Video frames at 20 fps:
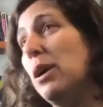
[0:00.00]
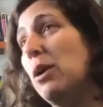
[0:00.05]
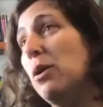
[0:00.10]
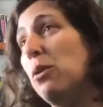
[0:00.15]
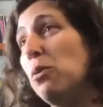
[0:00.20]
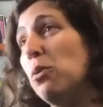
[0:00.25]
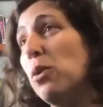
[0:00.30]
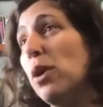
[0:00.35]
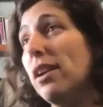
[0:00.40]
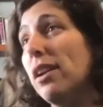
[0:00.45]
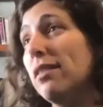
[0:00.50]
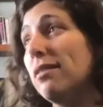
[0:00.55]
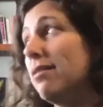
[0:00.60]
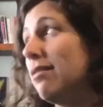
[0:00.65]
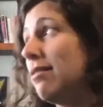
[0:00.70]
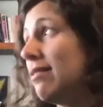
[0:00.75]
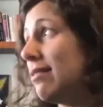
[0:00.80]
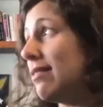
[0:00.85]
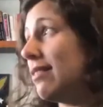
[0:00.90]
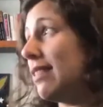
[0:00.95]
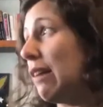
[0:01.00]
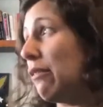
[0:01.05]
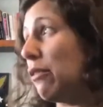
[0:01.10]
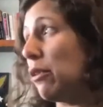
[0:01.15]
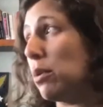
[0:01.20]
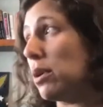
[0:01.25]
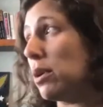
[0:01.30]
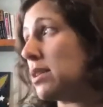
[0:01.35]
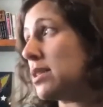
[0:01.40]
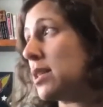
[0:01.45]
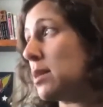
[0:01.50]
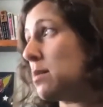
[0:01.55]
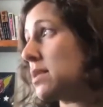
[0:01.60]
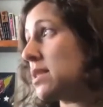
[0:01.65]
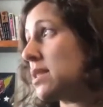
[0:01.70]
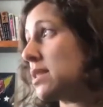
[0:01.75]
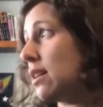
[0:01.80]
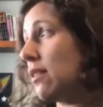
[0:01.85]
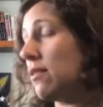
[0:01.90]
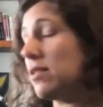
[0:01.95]
what everyone
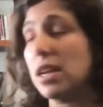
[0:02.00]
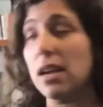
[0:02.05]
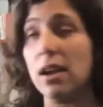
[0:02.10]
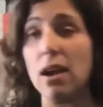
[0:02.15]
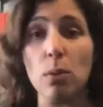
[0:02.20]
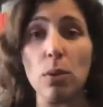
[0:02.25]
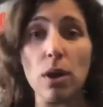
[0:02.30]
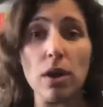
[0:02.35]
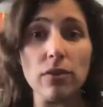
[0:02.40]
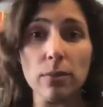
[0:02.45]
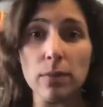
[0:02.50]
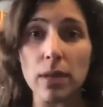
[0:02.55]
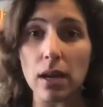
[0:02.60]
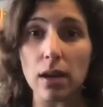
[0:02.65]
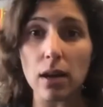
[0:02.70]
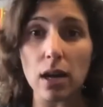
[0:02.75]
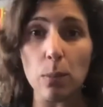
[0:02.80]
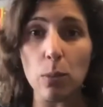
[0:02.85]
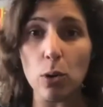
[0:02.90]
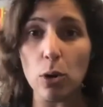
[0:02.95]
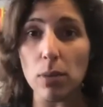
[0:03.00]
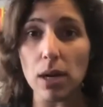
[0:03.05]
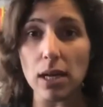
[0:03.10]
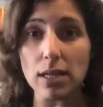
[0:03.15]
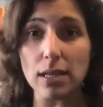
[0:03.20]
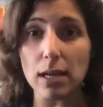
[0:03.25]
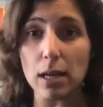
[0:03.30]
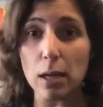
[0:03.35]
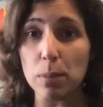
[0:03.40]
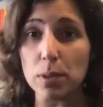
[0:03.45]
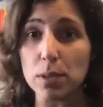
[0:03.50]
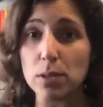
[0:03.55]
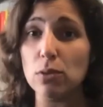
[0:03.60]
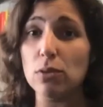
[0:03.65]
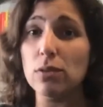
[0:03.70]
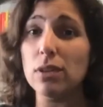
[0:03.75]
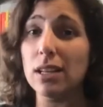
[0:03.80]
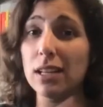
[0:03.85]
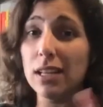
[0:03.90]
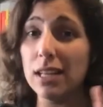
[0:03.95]
seems to have taken away from that Gabor Maté
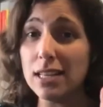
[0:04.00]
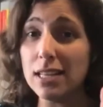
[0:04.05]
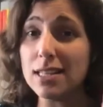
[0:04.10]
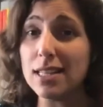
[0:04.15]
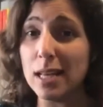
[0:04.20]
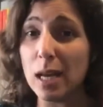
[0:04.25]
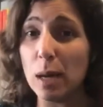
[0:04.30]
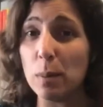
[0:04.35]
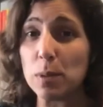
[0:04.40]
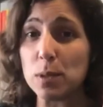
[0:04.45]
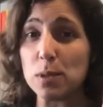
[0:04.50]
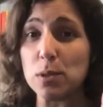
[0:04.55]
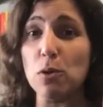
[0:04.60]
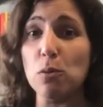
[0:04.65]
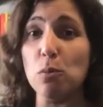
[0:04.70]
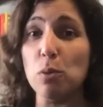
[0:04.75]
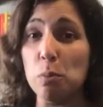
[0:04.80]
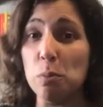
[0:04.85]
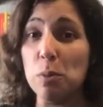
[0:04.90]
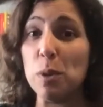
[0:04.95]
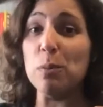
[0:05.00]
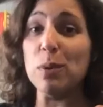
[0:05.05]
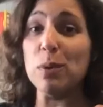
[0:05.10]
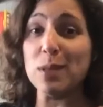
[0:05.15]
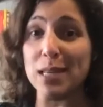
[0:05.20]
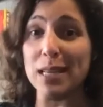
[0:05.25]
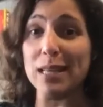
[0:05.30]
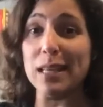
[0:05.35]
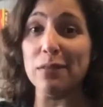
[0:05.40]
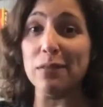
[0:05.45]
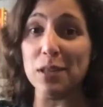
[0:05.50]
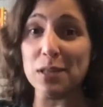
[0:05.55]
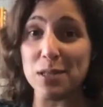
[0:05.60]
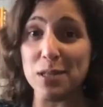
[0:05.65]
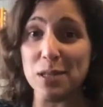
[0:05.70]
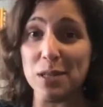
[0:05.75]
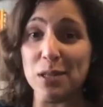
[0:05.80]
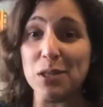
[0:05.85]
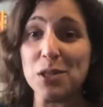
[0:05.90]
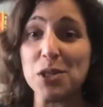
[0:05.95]
episode. That is the episode when people say they listen
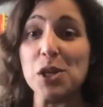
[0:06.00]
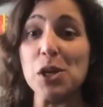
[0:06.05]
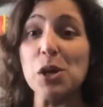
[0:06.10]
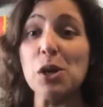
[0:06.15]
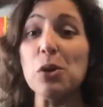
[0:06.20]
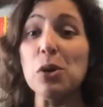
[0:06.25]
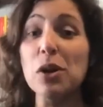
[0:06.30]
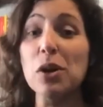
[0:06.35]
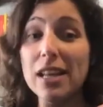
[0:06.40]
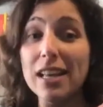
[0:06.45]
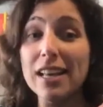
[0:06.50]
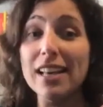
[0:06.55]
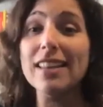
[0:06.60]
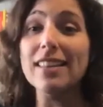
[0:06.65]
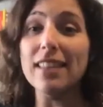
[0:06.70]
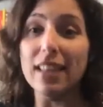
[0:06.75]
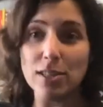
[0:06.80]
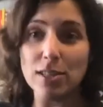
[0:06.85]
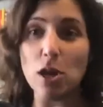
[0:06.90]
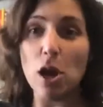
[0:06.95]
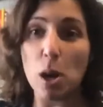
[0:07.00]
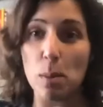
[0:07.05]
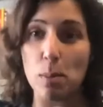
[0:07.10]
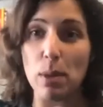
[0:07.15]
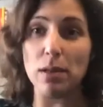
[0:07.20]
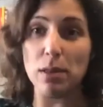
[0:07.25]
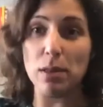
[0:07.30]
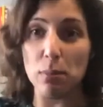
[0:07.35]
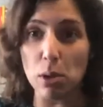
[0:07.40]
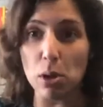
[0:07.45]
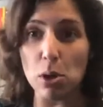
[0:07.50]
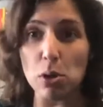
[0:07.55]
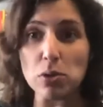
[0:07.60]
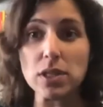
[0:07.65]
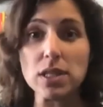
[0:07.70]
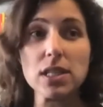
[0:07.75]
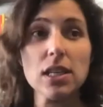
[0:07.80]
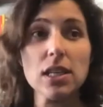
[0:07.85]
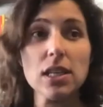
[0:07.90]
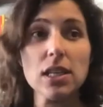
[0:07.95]
to the show, they talk about the
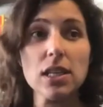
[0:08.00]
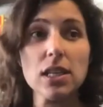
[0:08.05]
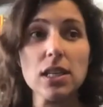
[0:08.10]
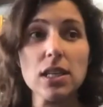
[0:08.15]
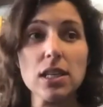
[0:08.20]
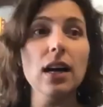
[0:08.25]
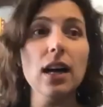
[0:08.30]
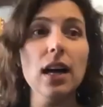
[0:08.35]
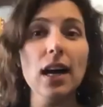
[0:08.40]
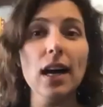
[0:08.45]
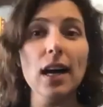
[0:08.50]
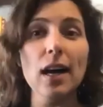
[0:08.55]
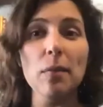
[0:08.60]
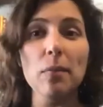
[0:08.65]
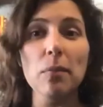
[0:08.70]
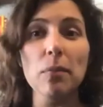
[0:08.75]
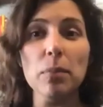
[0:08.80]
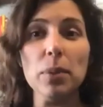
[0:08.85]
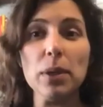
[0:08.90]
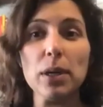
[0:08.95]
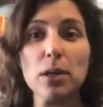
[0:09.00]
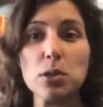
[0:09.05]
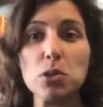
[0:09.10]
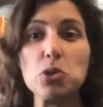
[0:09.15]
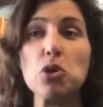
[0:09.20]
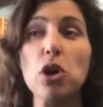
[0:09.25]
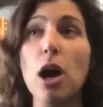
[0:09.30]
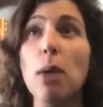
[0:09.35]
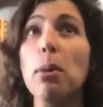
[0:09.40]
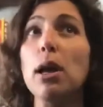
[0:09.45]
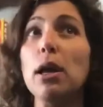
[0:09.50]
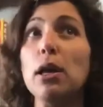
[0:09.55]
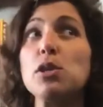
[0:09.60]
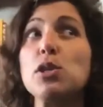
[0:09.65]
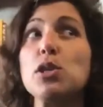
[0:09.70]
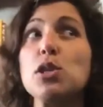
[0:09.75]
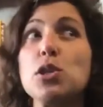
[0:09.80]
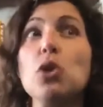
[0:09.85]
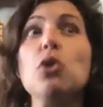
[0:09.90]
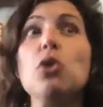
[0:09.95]
most, um, because trauma
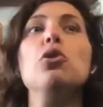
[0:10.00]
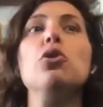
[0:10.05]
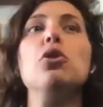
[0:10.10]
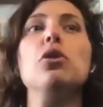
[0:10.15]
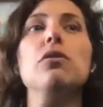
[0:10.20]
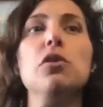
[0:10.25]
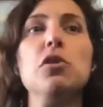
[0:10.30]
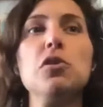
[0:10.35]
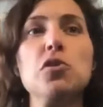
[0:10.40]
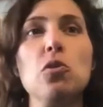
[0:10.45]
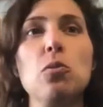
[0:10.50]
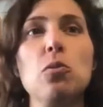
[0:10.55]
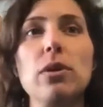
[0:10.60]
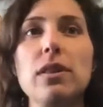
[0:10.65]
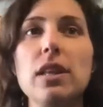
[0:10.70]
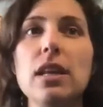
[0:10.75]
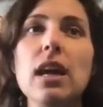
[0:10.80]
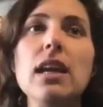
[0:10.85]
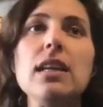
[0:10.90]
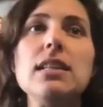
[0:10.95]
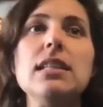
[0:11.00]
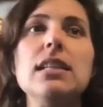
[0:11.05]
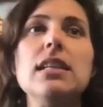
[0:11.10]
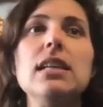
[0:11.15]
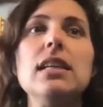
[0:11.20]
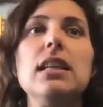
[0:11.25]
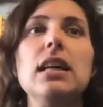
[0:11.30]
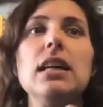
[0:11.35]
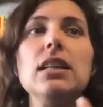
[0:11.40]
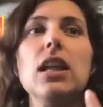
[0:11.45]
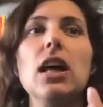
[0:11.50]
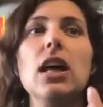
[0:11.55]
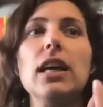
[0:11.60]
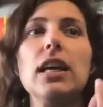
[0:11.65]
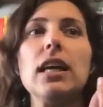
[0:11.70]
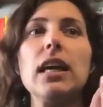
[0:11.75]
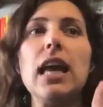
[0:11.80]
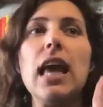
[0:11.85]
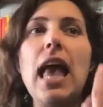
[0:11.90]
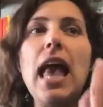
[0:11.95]
is so universal. But the idea that
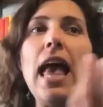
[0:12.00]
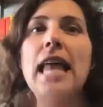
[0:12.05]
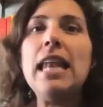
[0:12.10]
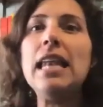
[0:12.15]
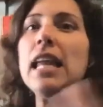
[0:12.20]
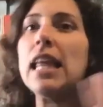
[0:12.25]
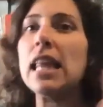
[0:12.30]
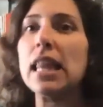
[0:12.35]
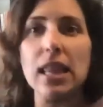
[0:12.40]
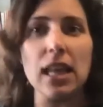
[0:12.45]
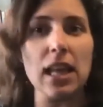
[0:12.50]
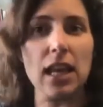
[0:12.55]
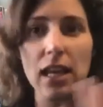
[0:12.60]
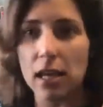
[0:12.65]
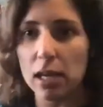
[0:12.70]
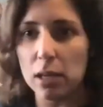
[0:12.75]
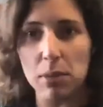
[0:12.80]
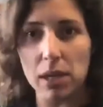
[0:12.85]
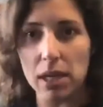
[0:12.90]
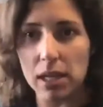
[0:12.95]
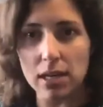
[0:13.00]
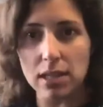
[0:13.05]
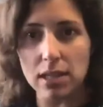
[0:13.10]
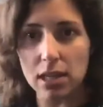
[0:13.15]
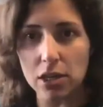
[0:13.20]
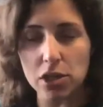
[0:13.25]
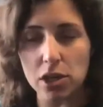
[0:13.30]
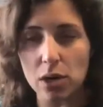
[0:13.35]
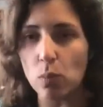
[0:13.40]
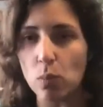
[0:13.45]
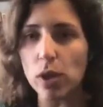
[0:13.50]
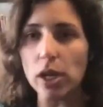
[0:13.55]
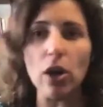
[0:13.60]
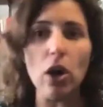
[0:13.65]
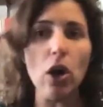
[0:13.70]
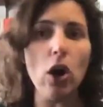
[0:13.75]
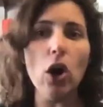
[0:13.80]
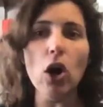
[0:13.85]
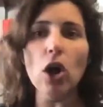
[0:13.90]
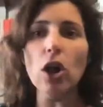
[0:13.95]
like anything can be an addiction, we
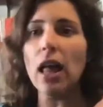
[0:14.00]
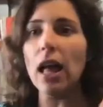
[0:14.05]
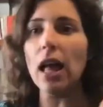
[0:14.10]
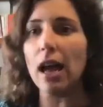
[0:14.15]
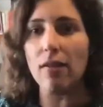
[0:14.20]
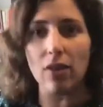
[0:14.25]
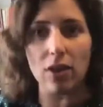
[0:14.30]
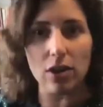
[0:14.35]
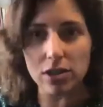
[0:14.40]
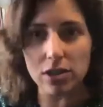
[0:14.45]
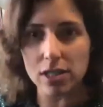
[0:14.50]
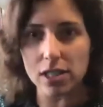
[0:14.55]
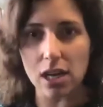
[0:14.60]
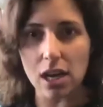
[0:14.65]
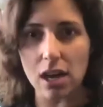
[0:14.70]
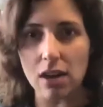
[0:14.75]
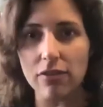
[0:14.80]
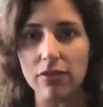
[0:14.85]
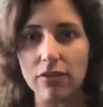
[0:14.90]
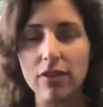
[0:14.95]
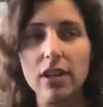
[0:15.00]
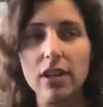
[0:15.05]
all have our stuff.